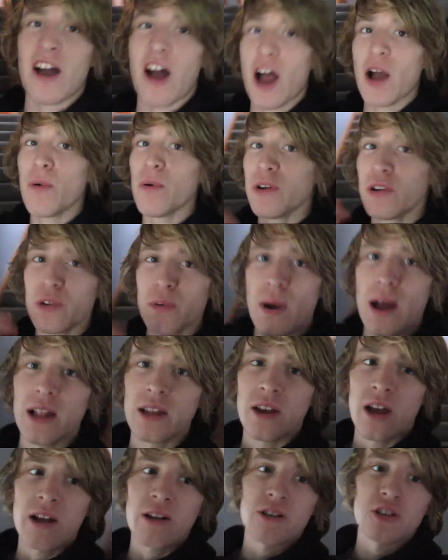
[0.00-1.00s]
I want to do well
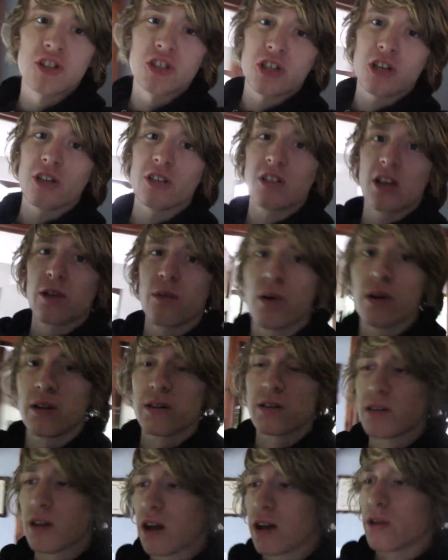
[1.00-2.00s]
in Irish, because I
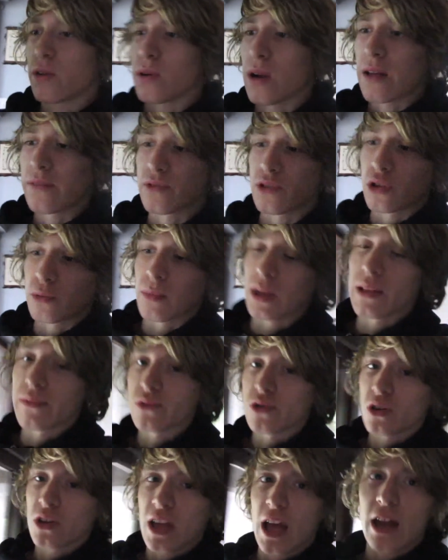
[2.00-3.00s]
don't have to do my Leaving
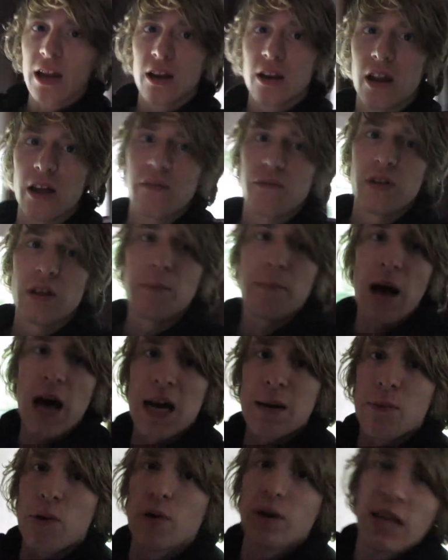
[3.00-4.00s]
Cert again and like feel
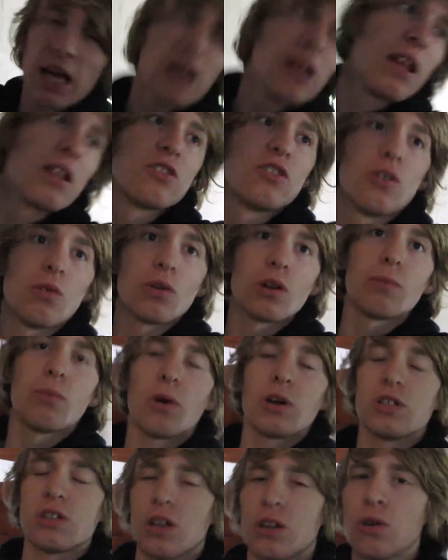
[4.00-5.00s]
bad about only getting like 200
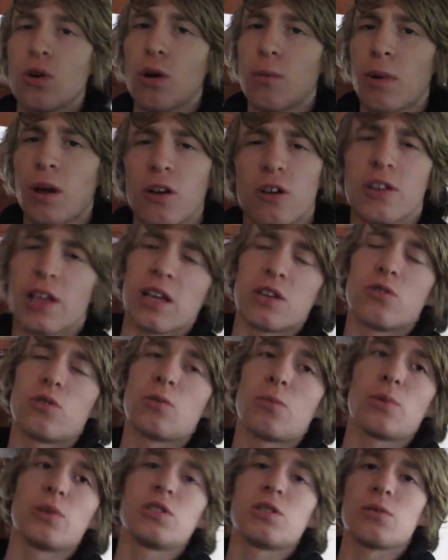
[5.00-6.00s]
points. I know I'm not going to get
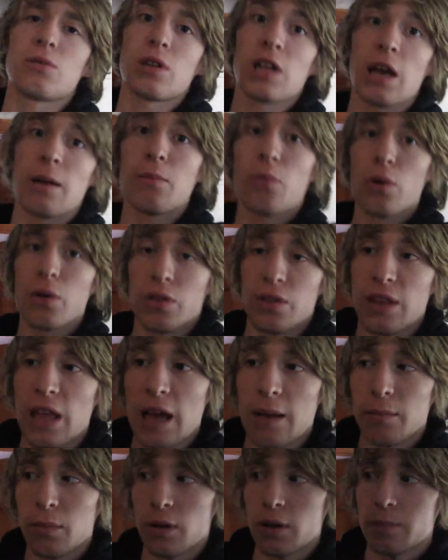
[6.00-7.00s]
200 points, so I'm going to get more than
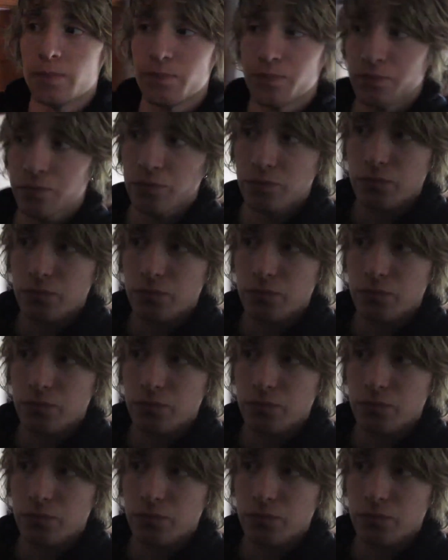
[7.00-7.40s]
that, but